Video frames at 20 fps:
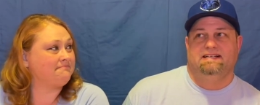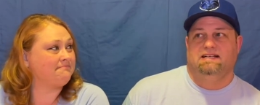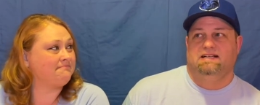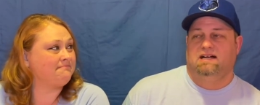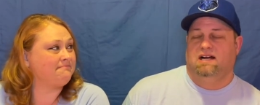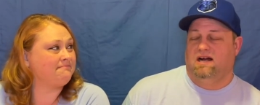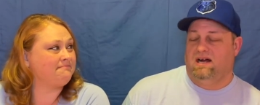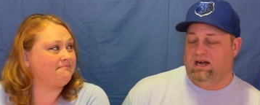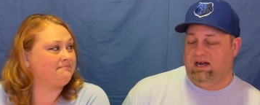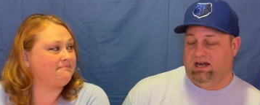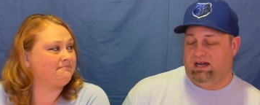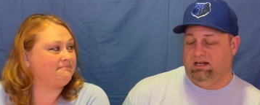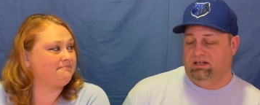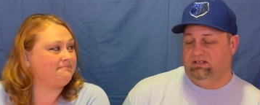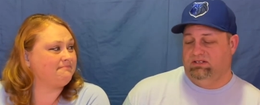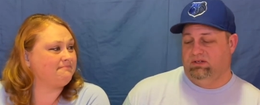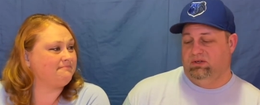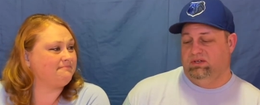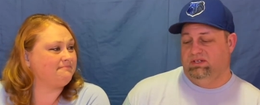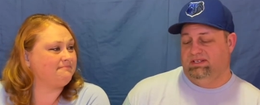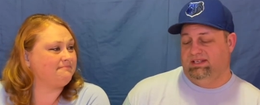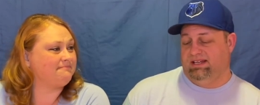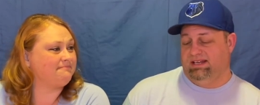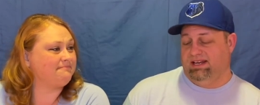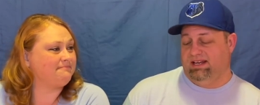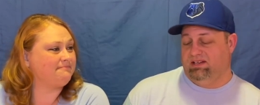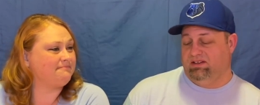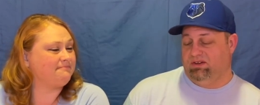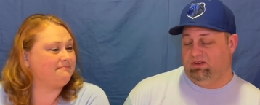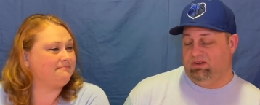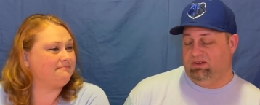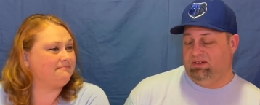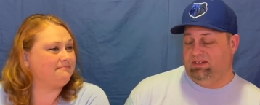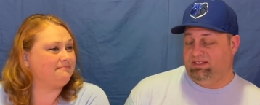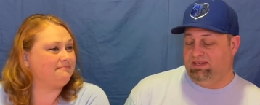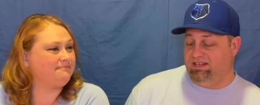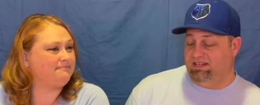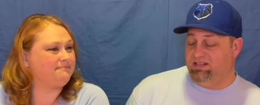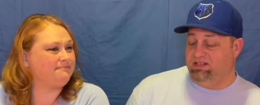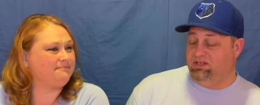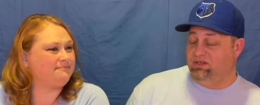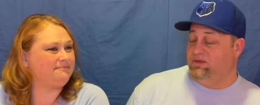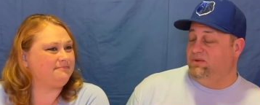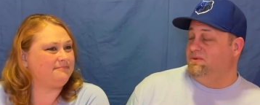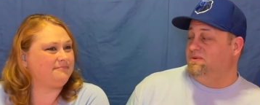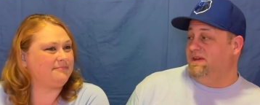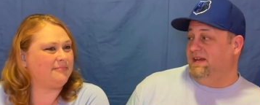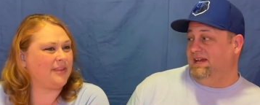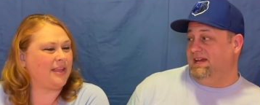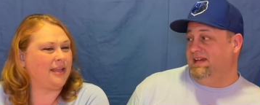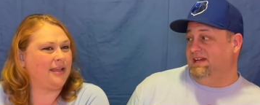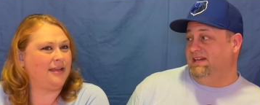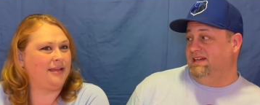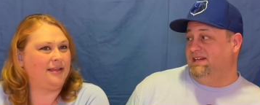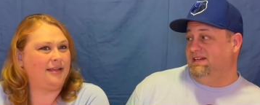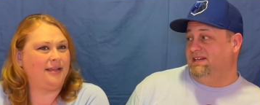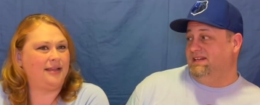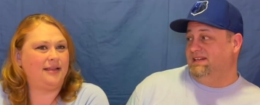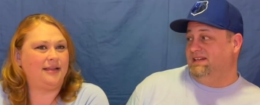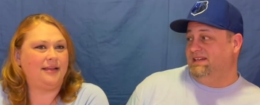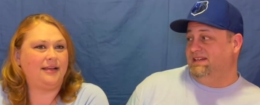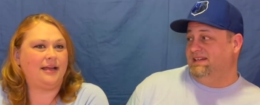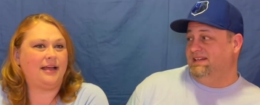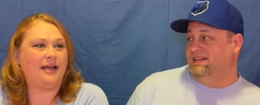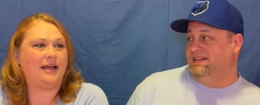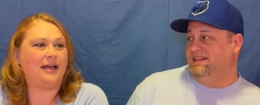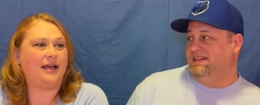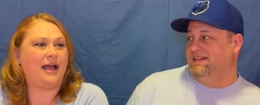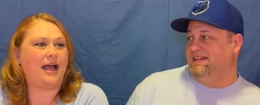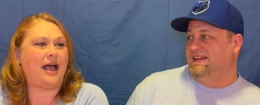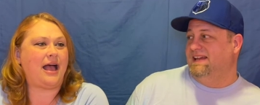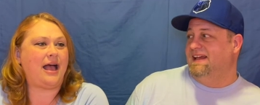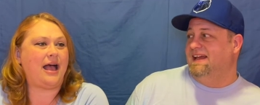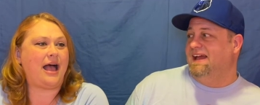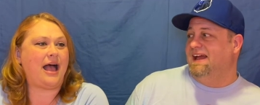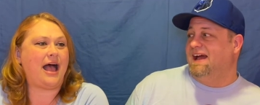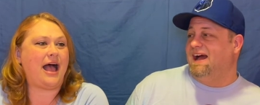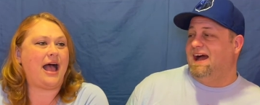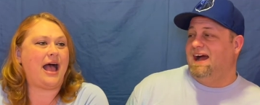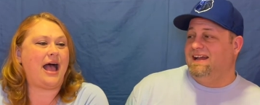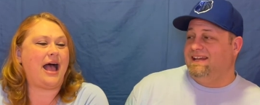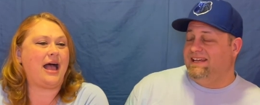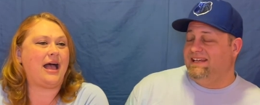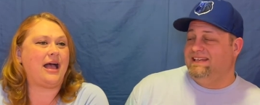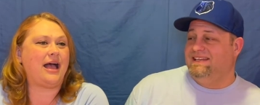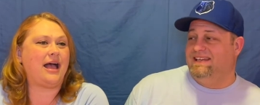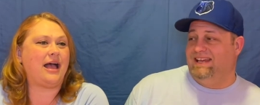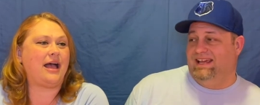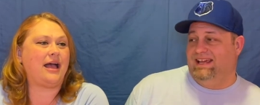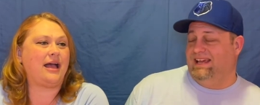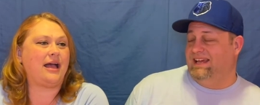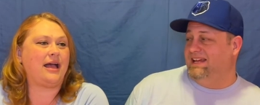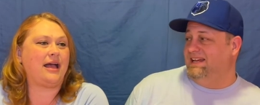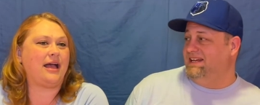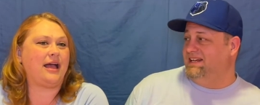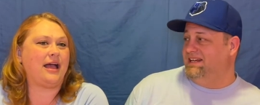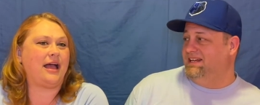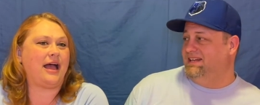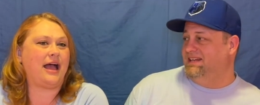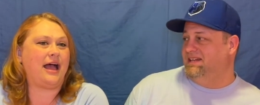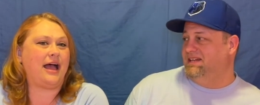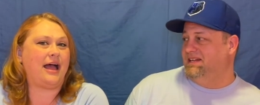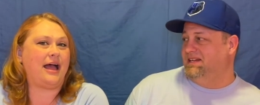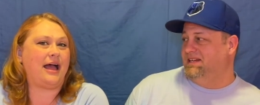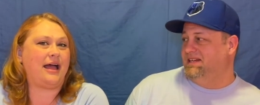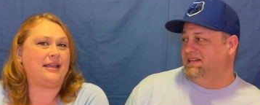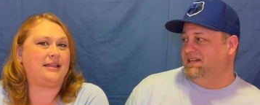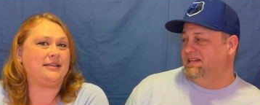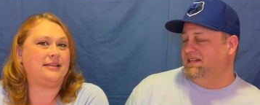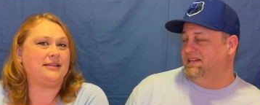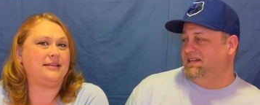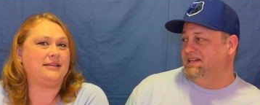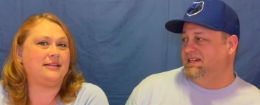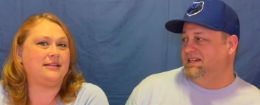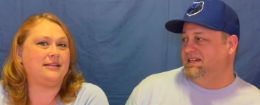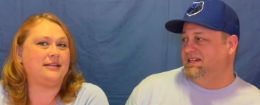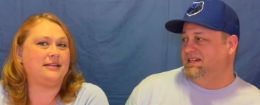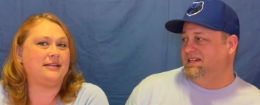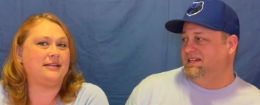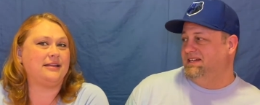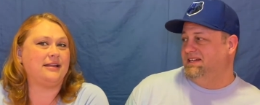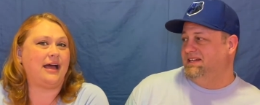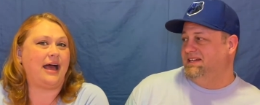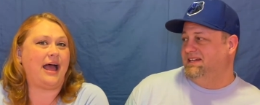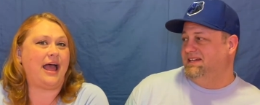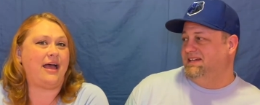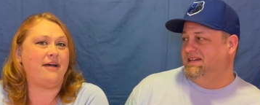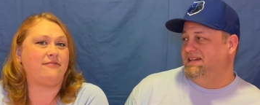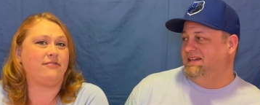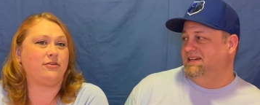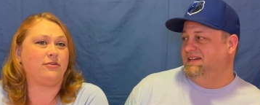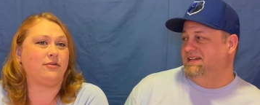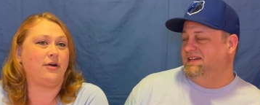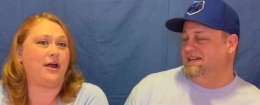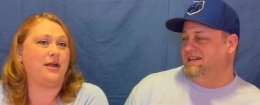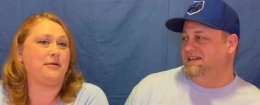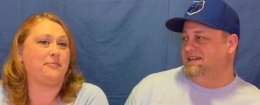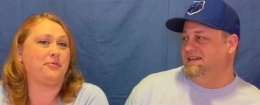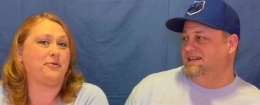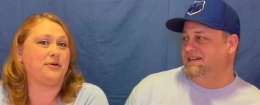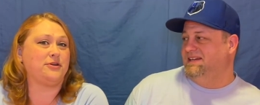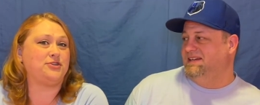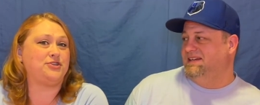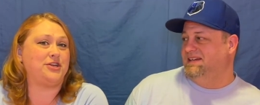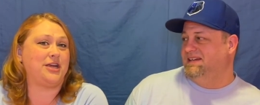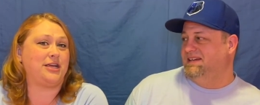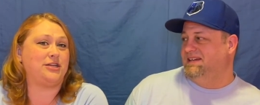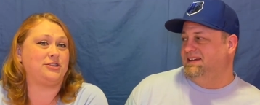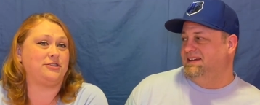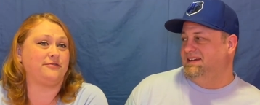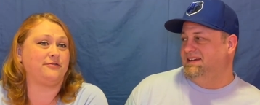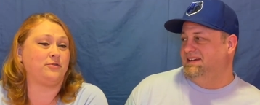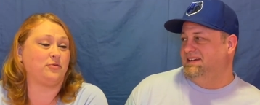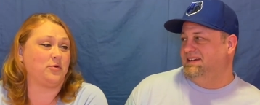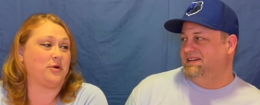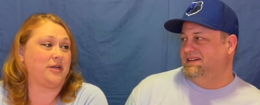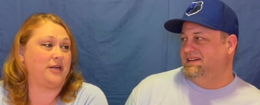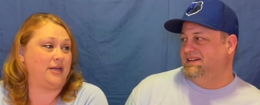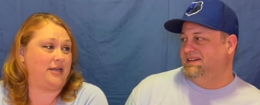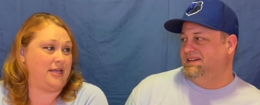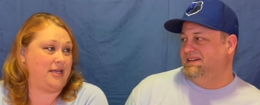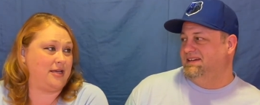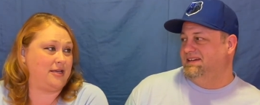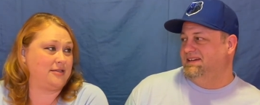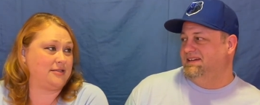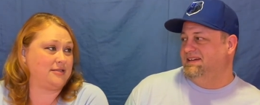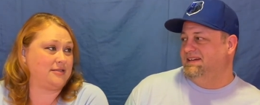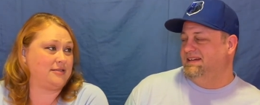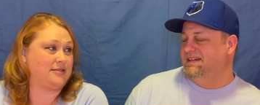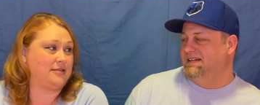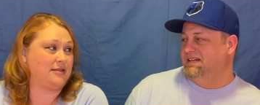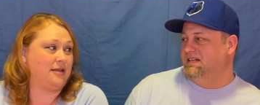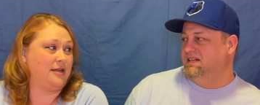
Speaker 1: all right. So let's get down to it. Did you dig it? I did dig it.
Speaker 2: I I, I have a great appreciation for what it is.